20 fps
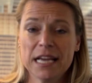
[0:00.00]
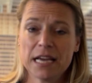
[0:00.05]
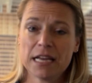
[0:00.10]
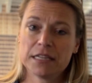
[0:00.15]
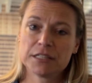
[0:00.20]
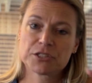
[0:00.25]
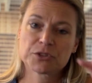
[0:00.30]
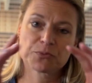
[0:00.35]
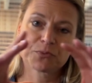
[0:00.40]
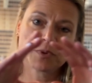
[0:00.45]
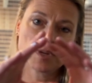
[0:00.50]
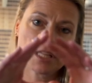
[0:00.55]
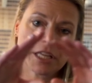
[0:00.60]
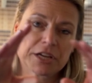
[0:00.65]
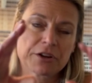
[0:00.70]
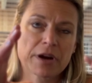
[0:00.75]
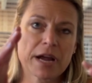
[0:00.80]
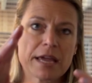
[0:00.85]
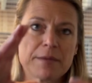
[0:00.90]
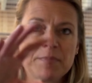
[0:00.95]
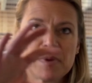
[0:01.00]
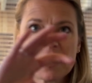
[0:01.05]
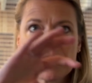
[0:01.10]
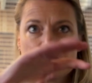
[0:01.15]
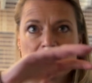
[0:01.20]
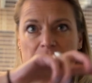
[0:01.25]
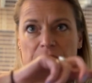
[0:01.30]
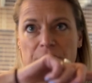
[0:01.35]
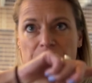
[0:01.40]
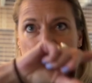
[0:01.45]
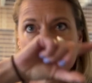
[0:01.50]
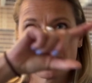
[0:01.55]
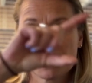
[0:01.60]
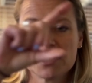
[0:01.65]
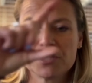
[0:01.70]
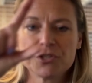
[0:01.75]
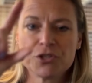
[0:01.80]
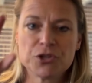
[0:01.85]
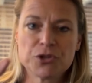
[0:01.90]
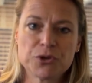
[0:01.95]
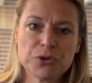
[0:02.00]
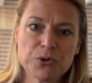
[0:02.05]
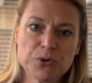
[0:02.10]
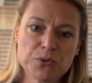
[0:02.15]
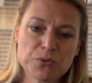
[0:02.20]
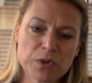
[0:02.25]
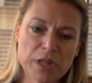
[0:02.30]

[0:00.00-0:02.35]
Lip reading: and it's really great because there are these two